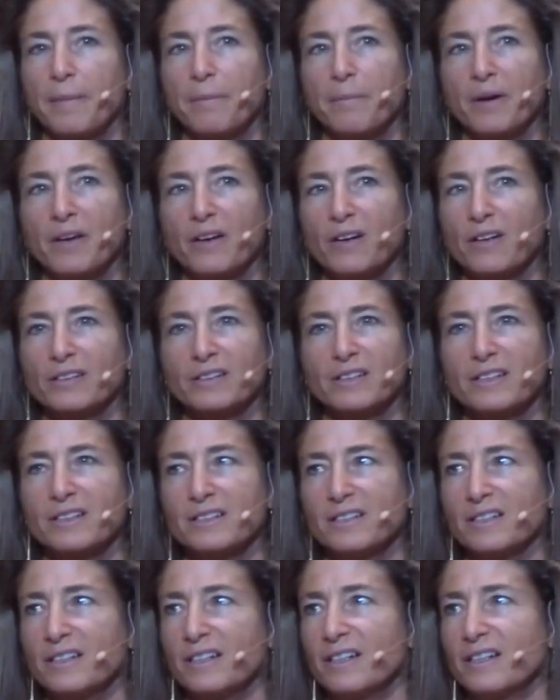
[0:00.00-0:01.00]
but our
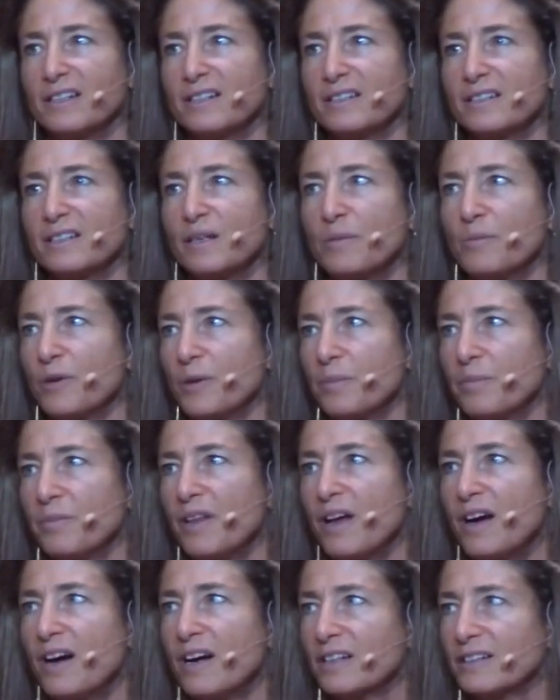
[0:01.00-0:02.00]
listening is somewhat
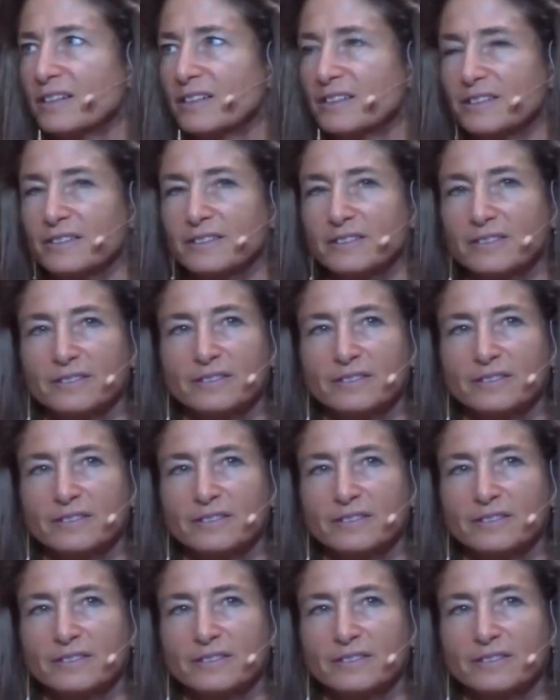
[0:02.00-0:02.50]
blocked.